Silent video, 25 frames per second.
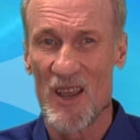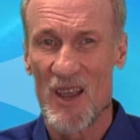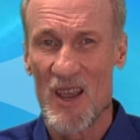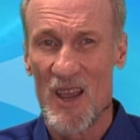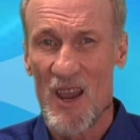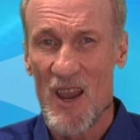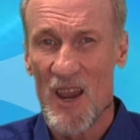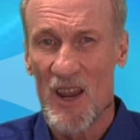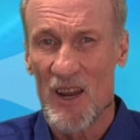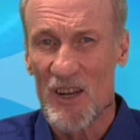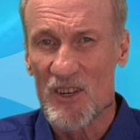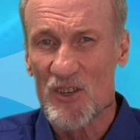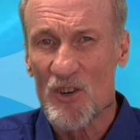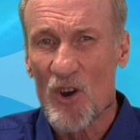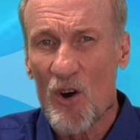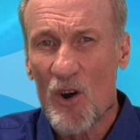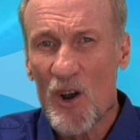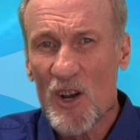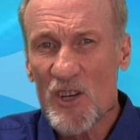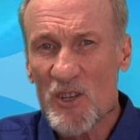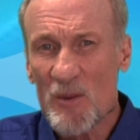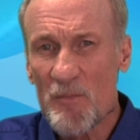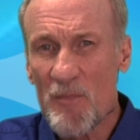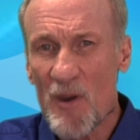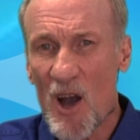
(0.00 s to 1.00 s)
and it's
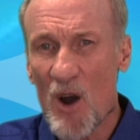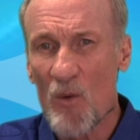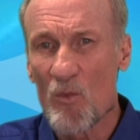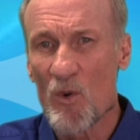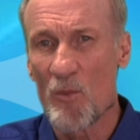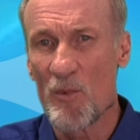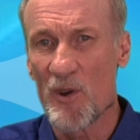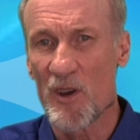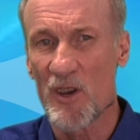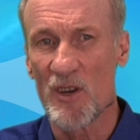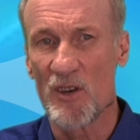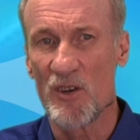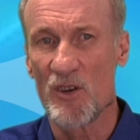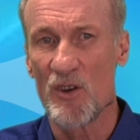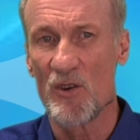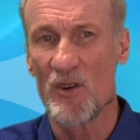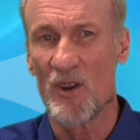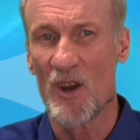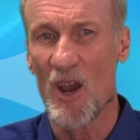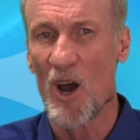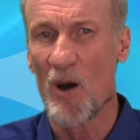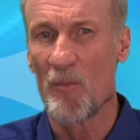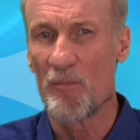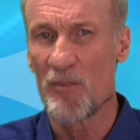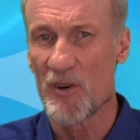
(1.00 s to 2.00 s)
always about what we can do
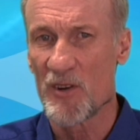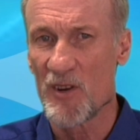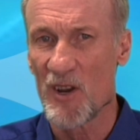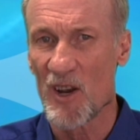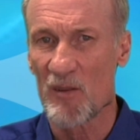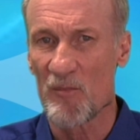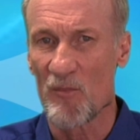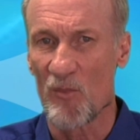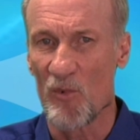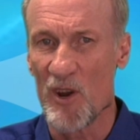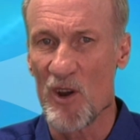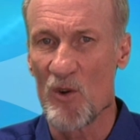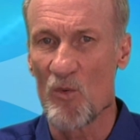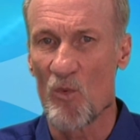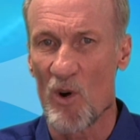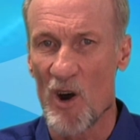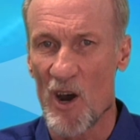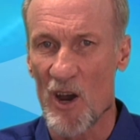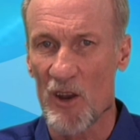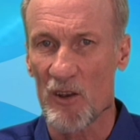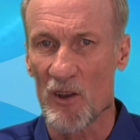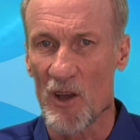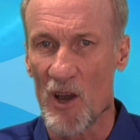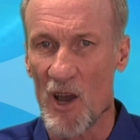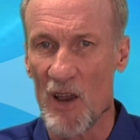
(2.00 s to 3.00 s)
to help protect marine
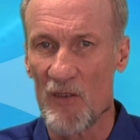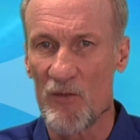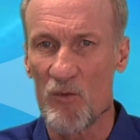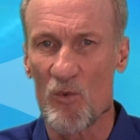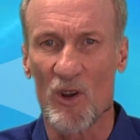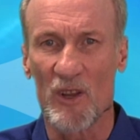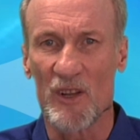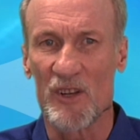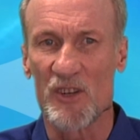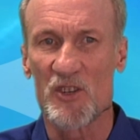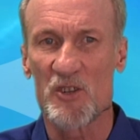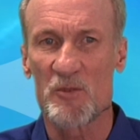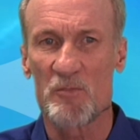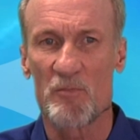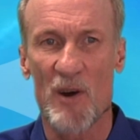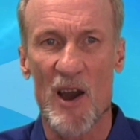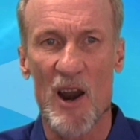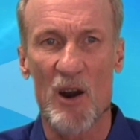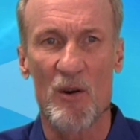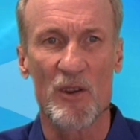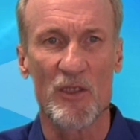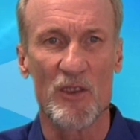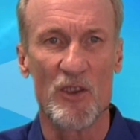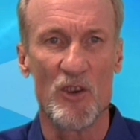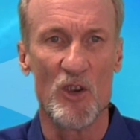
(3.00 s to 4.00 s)
wildlife while
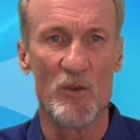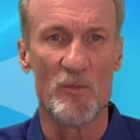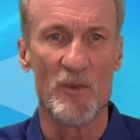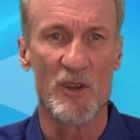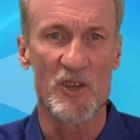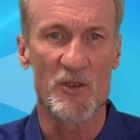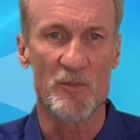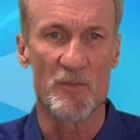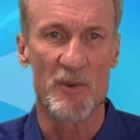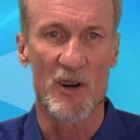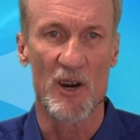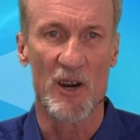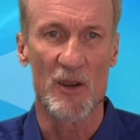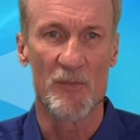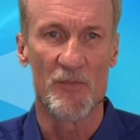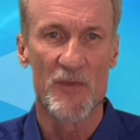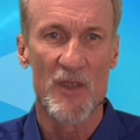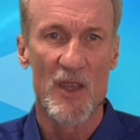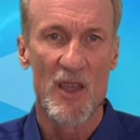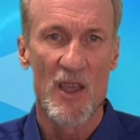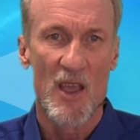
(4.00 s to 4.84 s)
inspiring the human spirit.